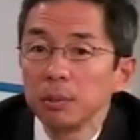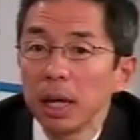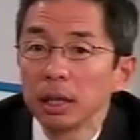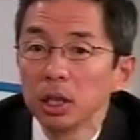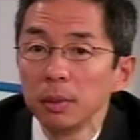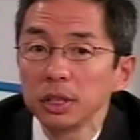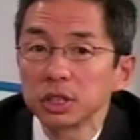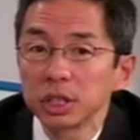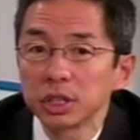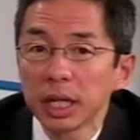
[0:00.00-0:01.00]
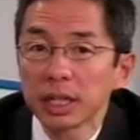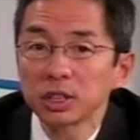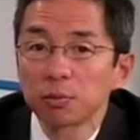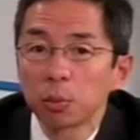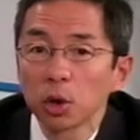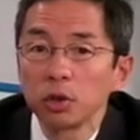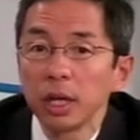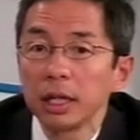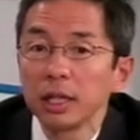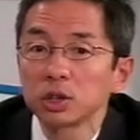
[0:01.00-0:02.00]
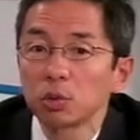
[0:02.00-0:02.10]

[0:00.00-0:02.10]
may limit success of percutaneous